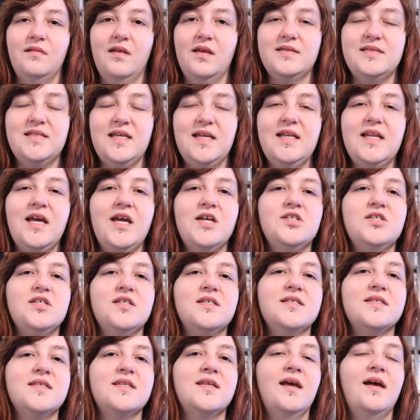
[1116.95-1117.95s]

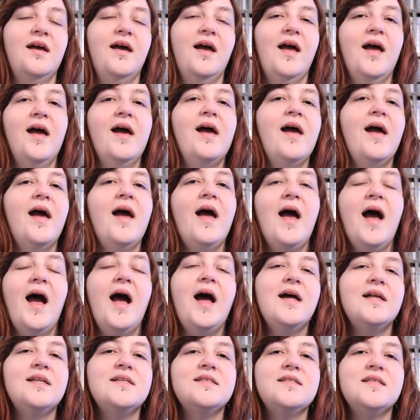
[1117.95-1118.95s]
teenagers,
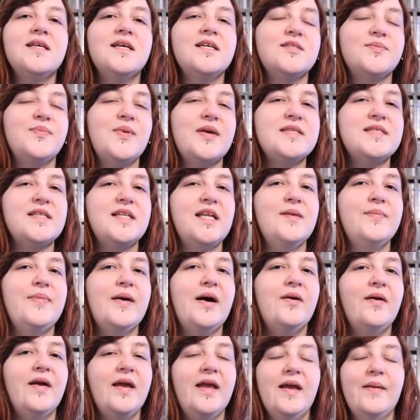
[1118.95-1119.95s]
and it's basically
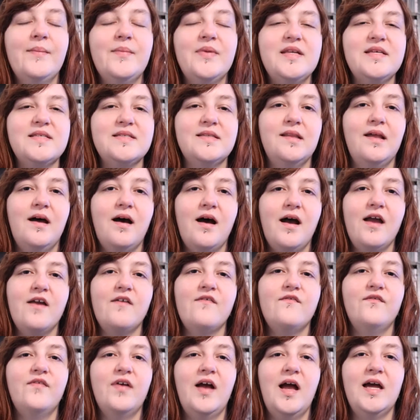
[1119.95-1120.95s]
about him and his
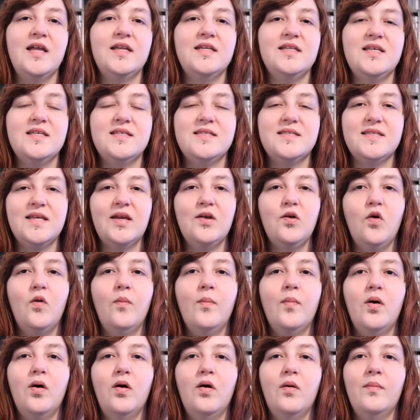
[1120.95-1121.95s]
life and his single
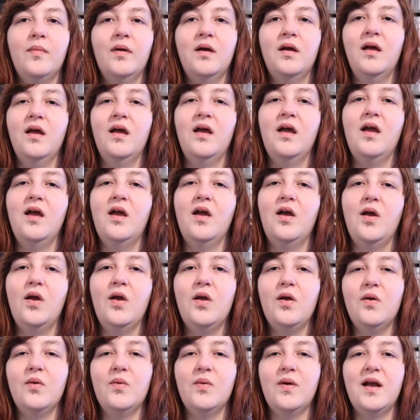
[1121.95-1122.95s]
mum,
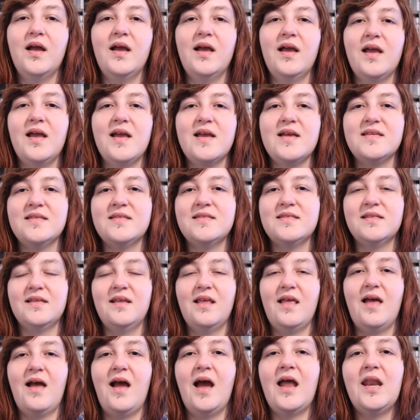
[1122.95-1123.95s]
who is
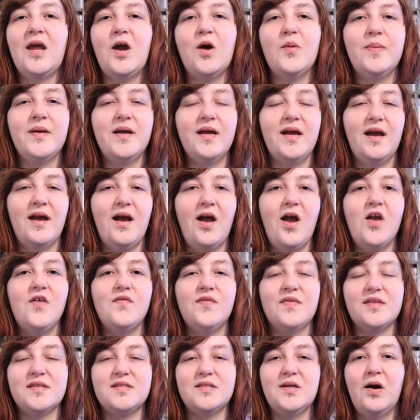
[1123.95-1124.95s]
a little bit
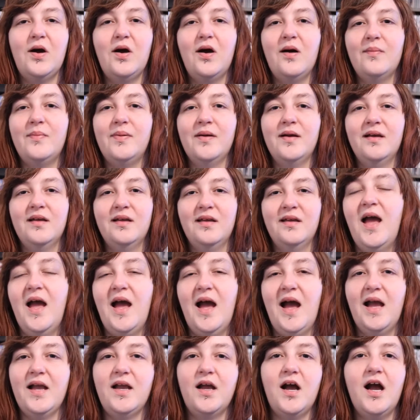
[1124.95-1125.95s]
over the top
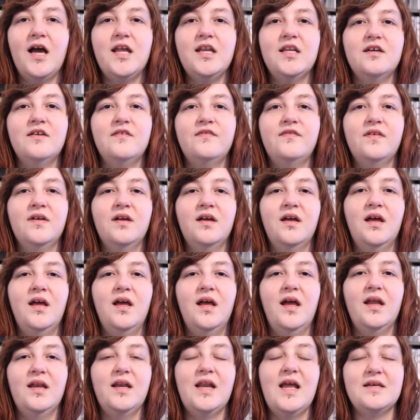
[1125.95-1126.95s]
and kind of
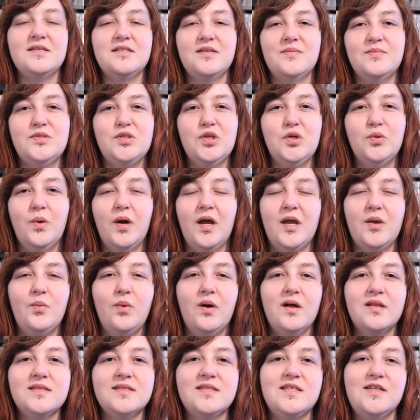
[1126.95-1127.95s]
lets him do what he
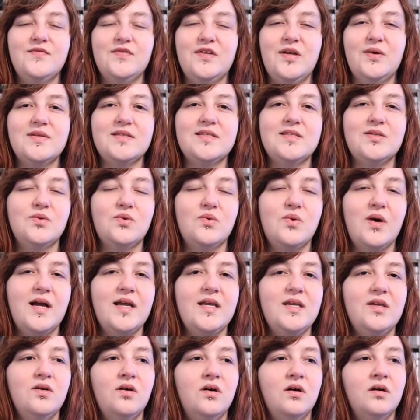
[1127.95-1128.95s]
wants even though he's still
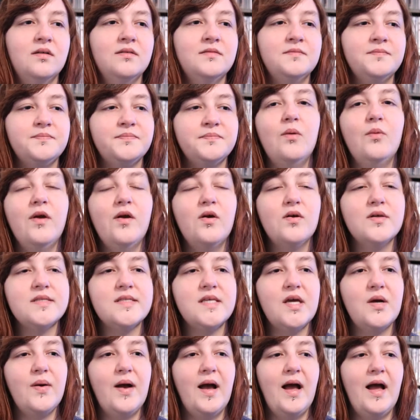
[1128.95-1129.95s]
quite young. We
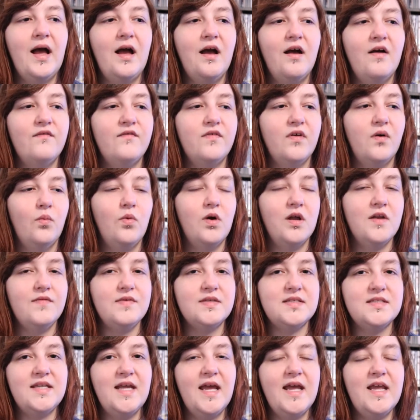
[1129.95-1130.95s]
also have one of
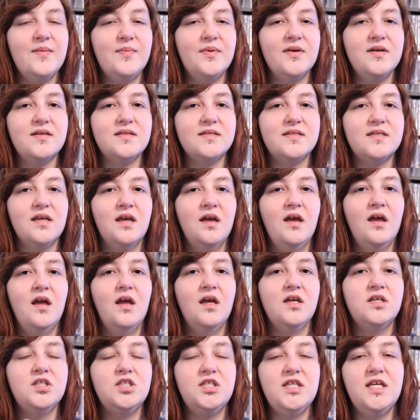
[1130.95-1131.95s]
his neighbours,
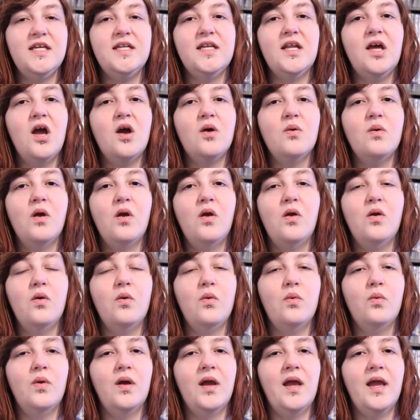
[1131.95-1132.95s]
Gino,
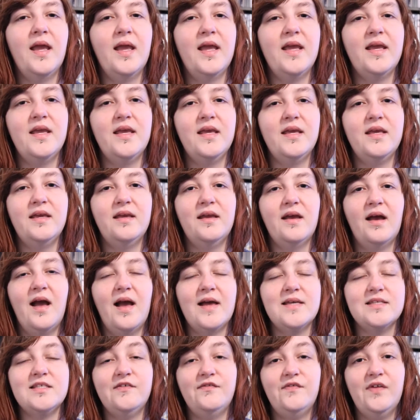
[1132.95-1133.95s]
who he
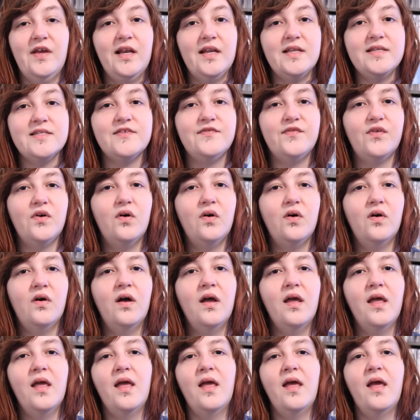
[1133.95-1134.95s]
has feelings
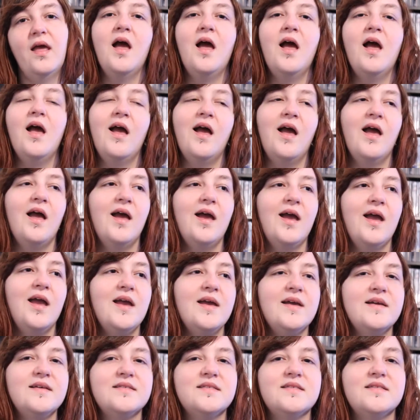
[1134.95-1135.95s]
for.
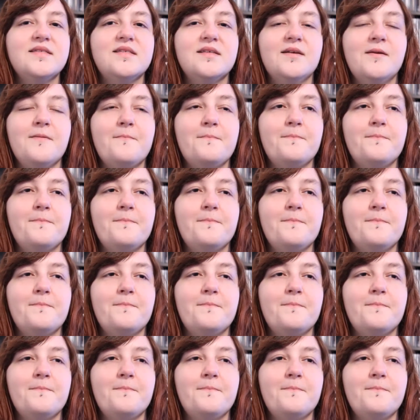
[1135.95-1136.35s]
Is